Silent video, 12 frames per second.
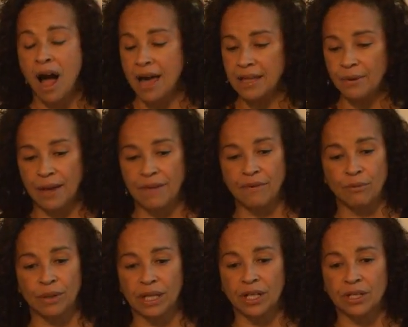I think we have a
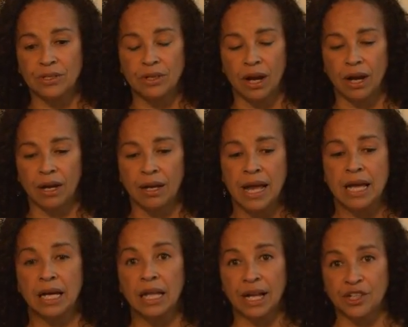really good
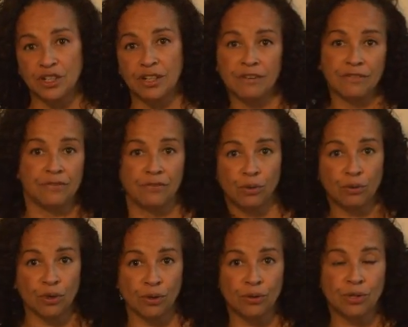collection of
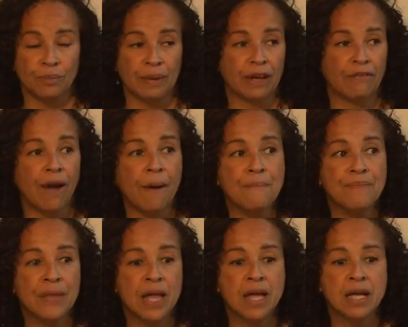crew to pick from.